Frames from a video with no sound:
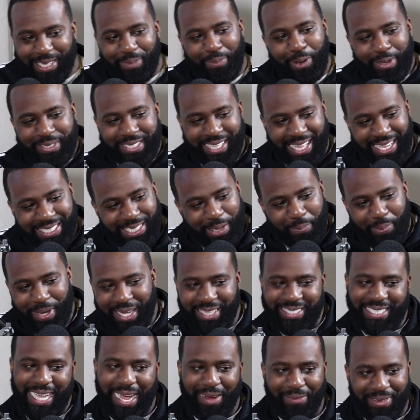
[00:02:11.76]
the
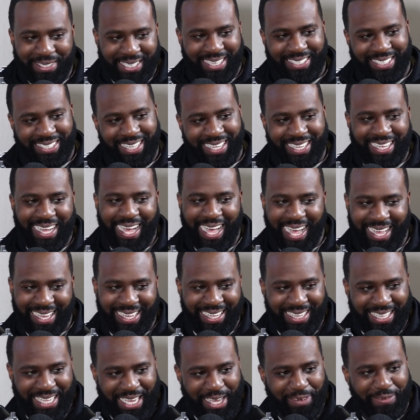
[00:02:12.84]
biggest conversation a guy
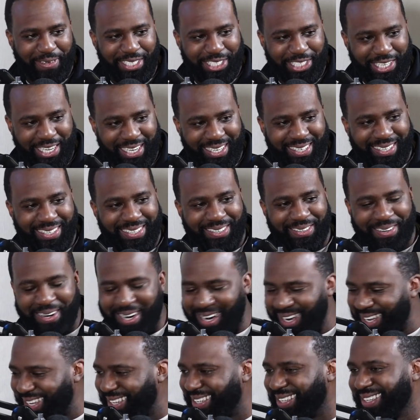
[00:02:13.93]
could give a chick,
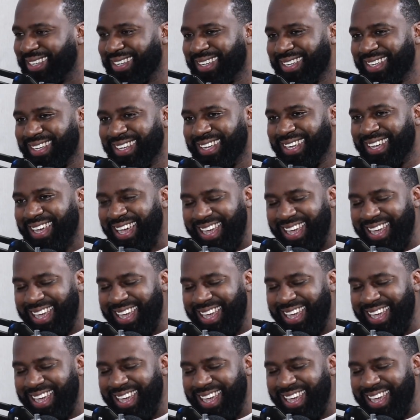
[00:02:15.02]
right?